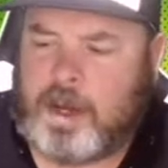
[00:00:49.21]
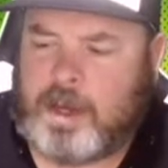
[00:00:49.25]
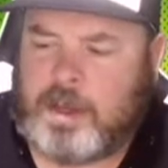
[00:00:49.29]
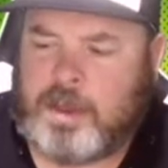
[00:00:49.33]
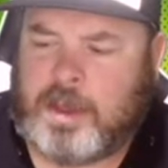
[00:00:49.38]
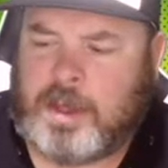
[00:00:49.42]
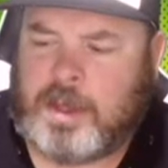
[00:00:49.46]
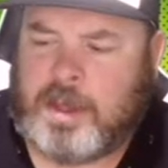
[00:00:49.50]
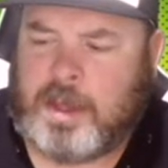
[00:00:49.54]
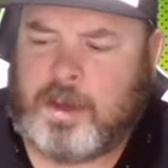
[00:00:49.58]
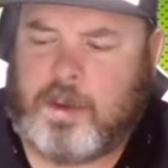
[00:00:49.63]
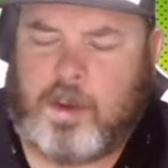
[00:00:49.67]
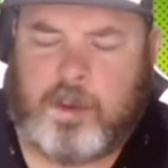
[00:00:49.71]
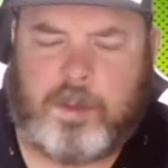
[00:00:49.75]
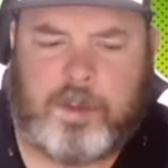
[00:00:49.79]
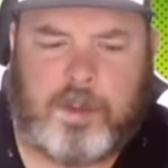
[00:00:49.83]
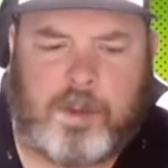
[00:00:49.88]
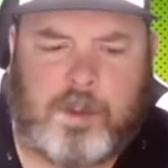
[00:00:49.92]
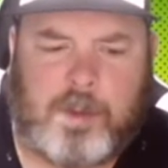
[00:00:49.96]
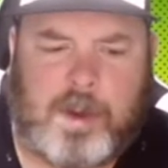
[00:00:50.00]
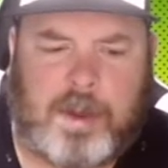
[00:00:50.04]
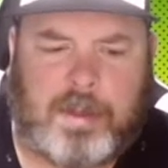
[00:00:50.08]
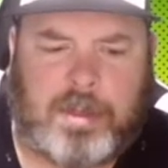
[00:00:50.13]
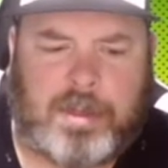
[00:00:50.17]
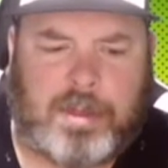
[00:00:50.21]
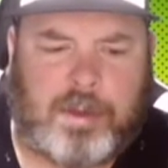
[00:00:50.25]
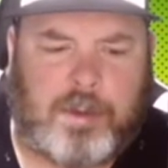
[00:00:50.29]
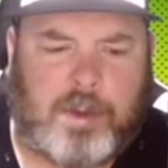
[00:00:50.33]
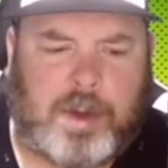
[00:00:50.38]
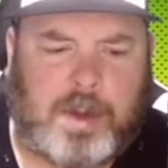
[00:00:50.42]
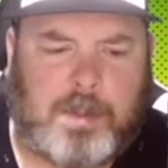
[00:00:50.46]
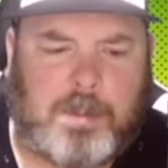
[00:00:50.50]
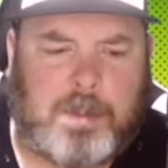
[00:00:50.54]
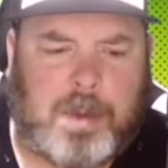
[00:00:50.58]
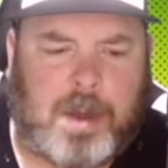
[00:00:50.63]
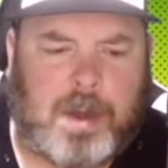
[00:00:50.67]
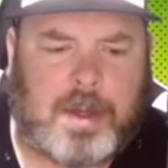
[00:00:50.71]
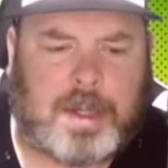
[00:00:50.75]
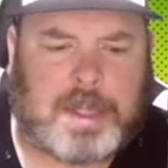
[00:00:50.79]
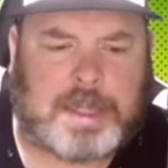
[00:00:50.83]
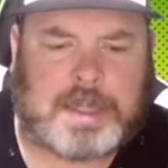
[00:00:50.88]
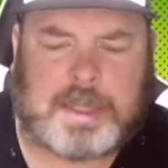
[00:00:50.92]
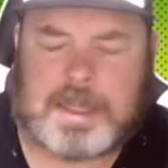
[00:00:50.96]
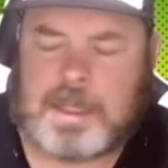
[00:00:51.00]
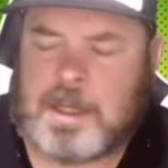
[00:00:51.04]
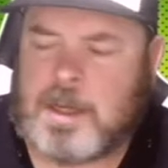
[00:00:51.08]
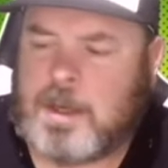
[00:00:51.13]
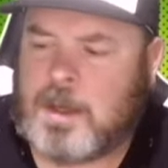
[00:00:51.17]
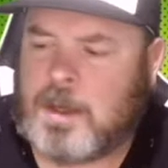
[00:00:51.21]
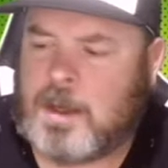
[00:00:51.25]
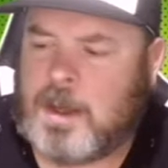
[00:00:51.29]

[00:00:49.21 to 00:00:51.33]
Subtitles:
I think they go for around $30.